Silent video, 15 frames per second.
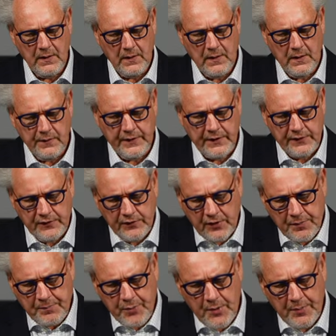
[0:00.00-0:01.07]
That it is
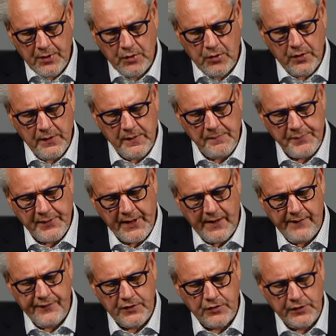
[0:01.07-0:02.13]
public or in
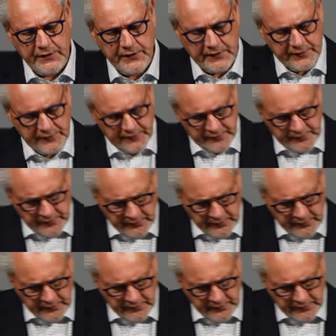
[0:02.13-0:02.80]
private, or that it is in,